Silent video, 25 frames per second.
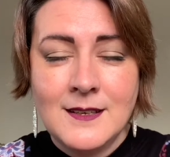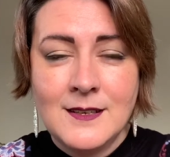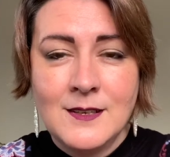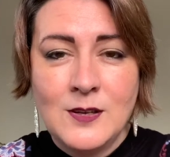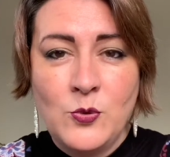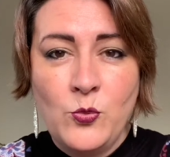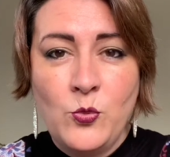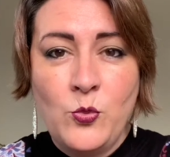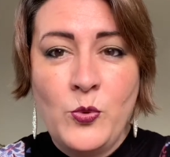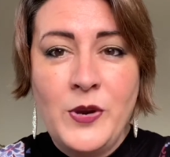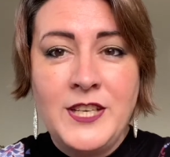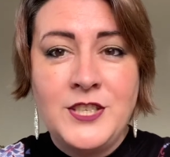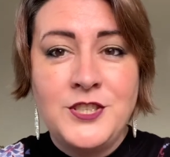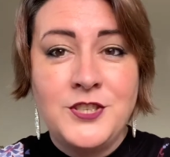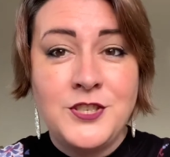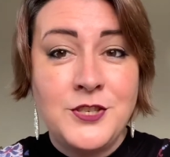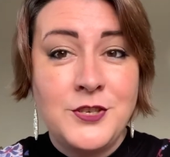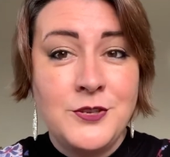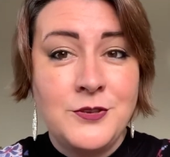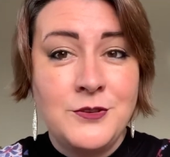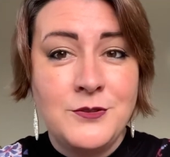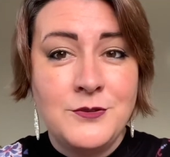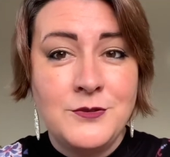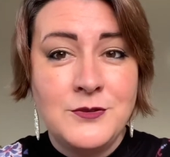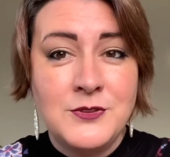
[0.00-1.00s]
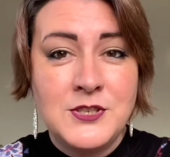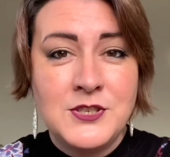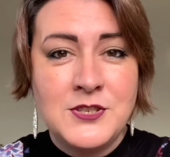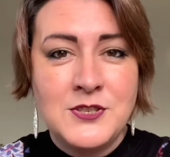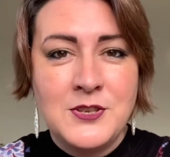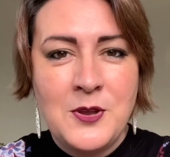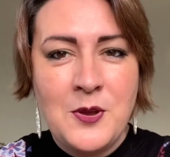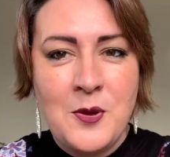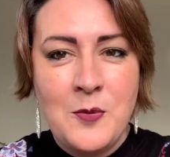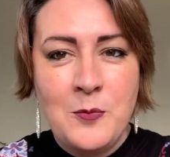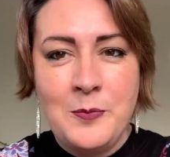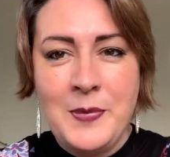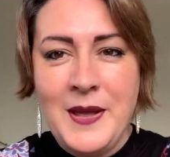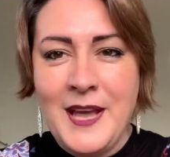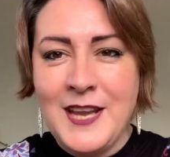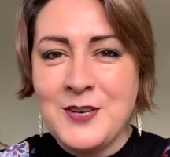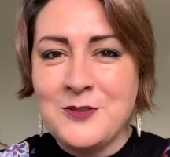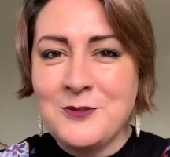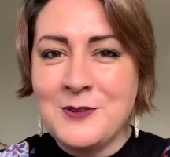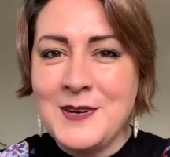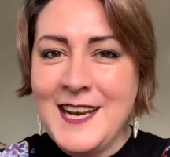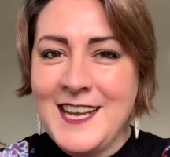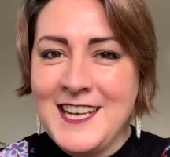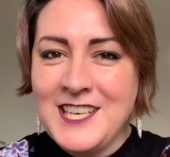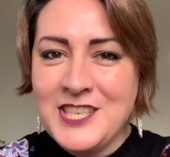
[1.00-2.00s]
We choose bad
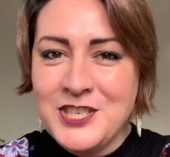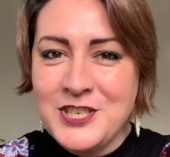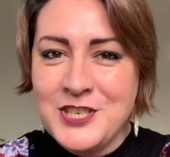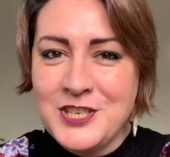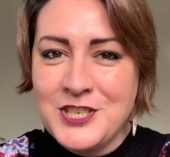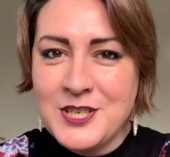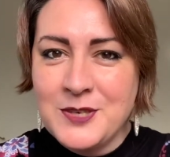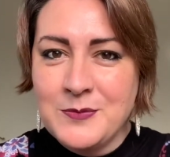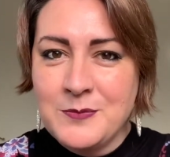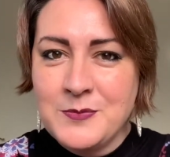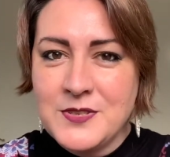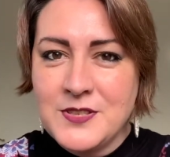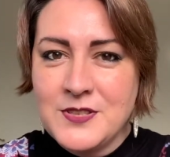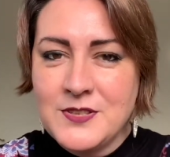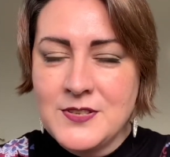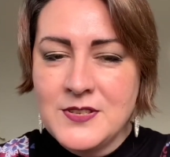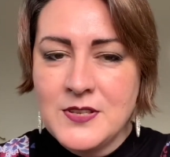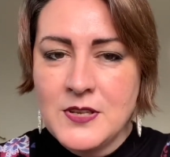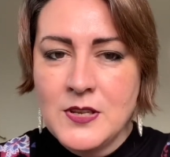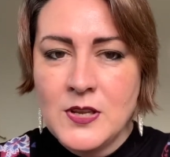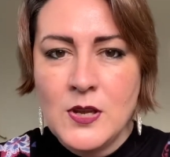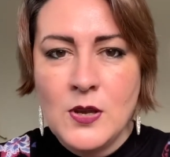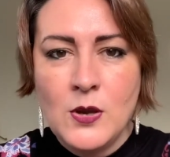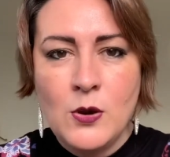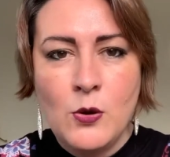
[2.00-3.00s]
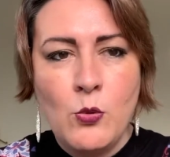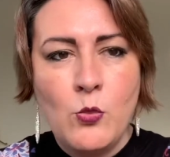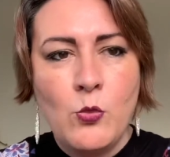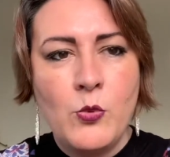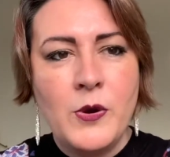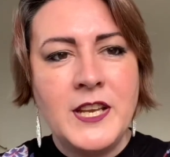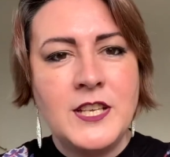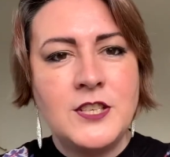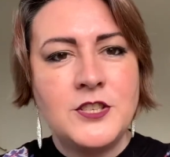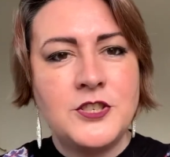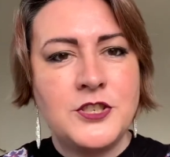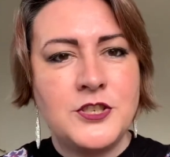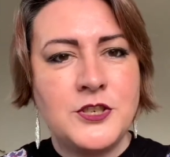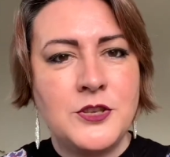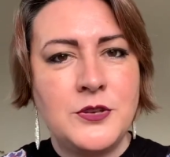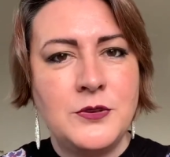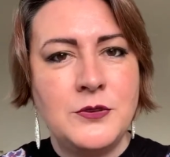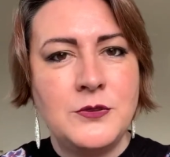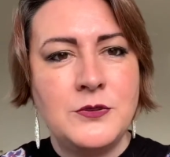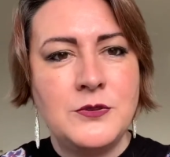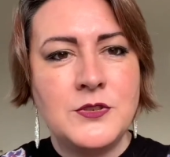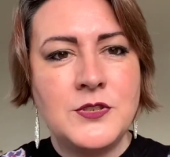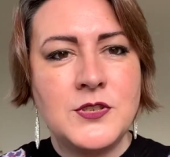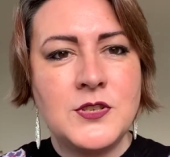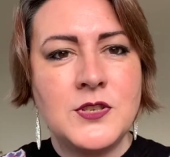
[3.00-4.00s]
relationships. We
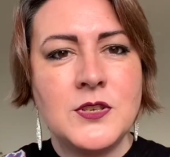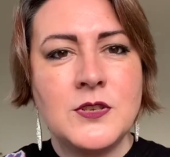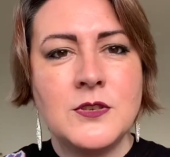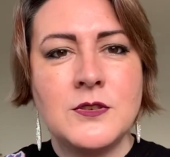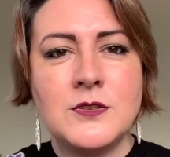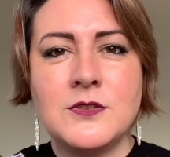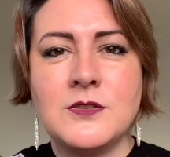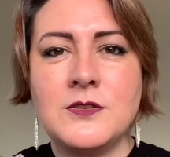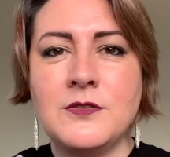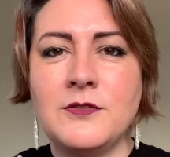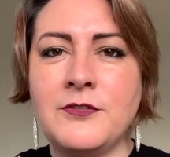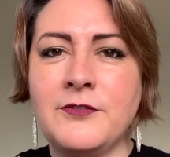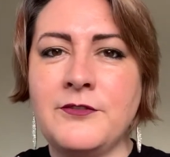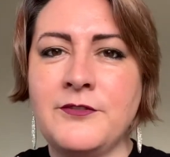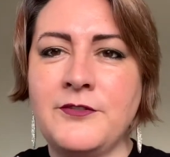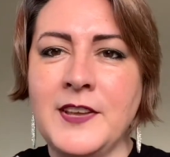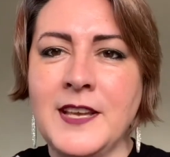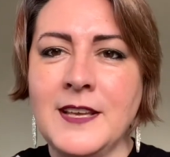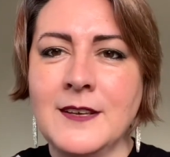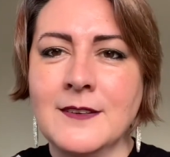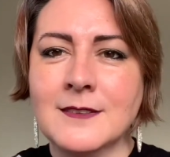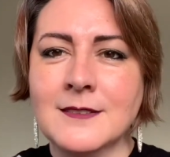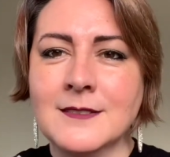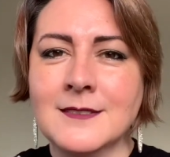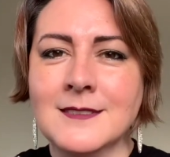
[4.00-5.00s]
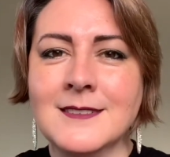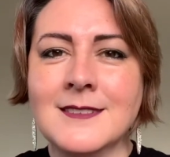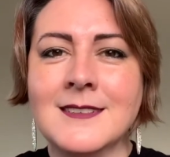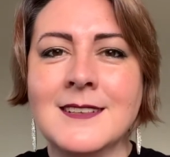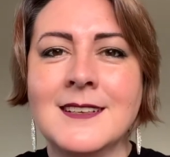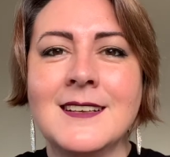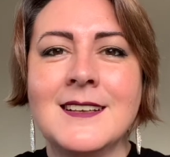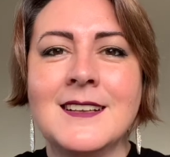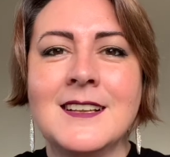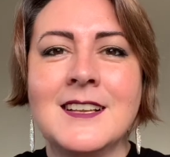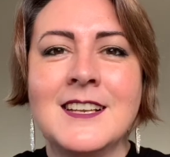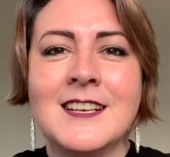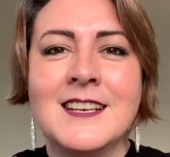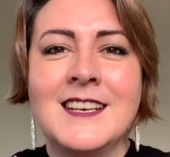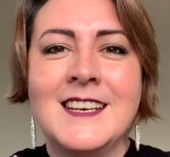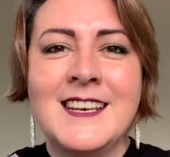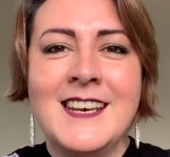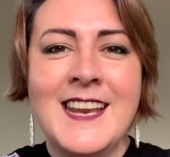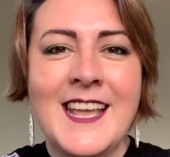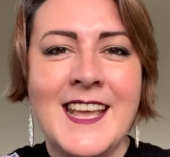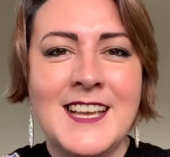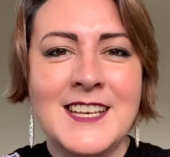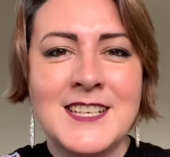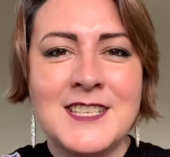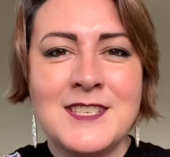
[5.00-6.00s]
choose to feel
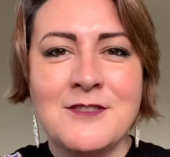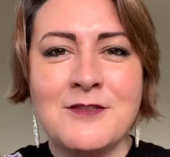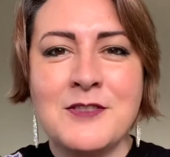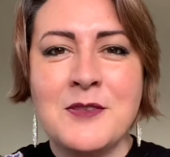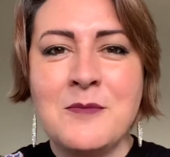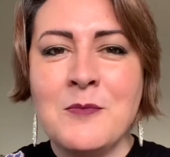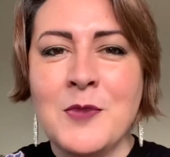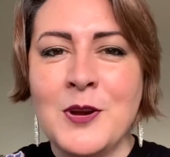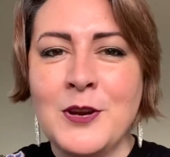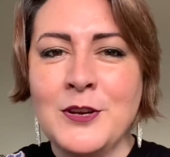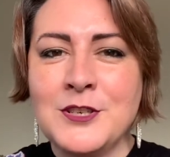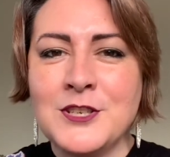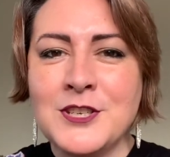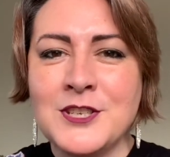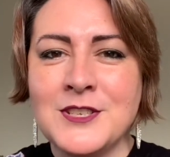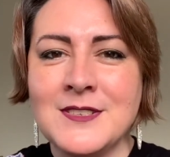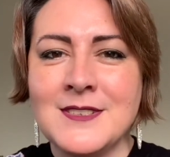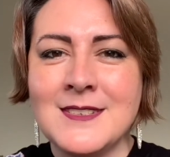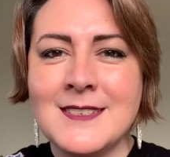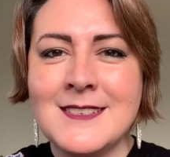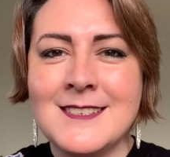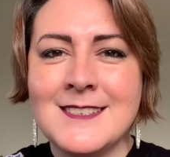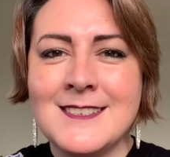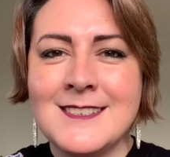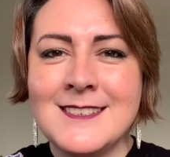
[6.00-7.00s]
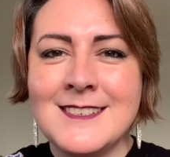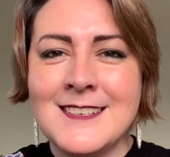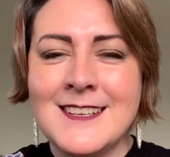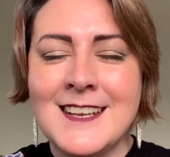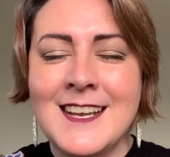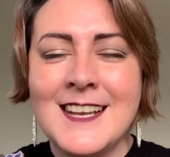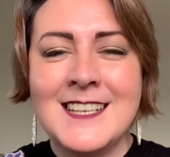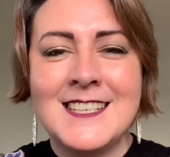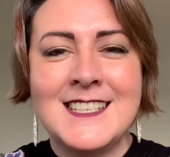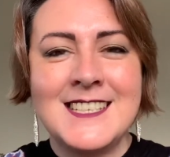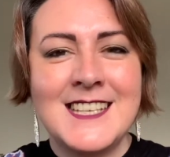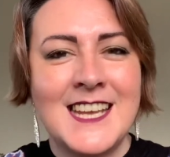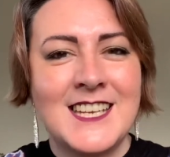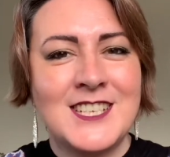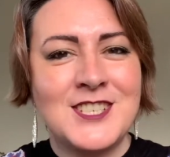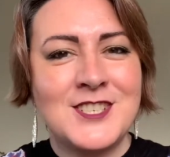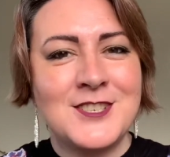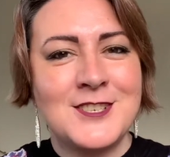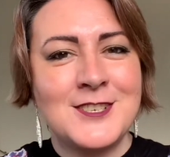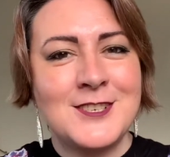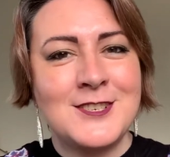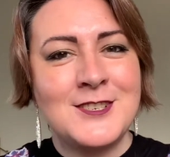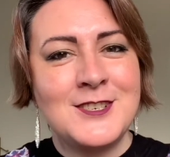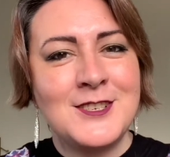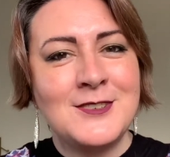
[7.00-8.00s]
negative emotions
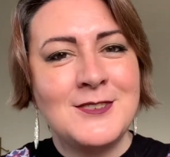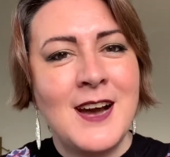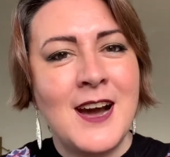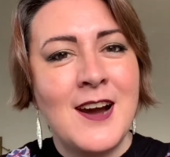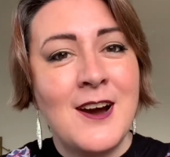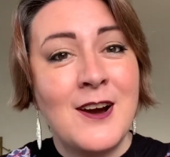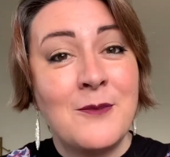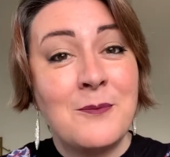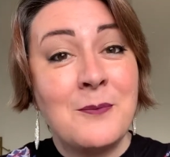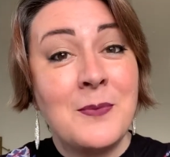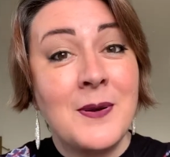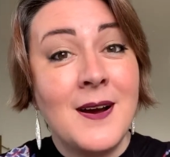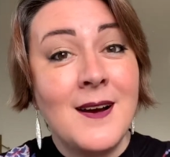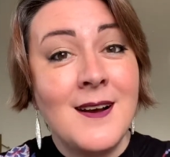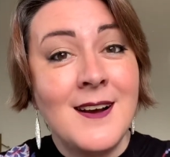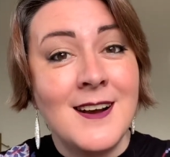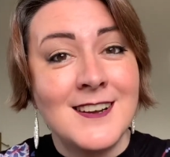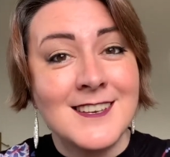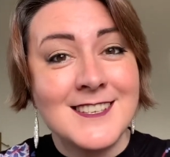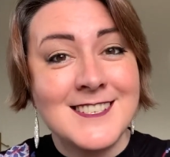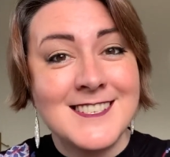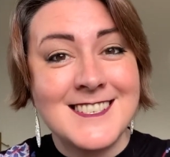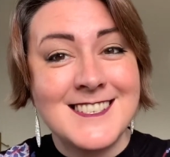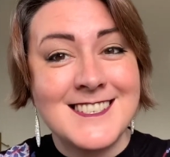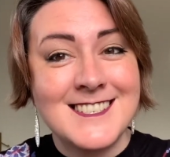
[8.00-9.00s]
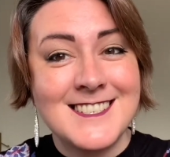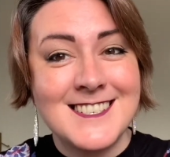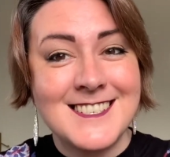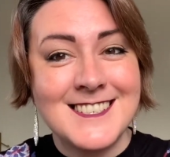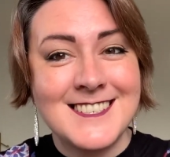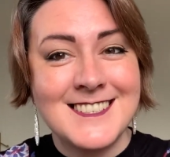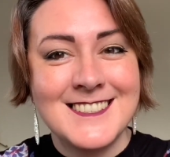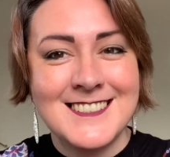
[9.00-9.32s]
attached to our past.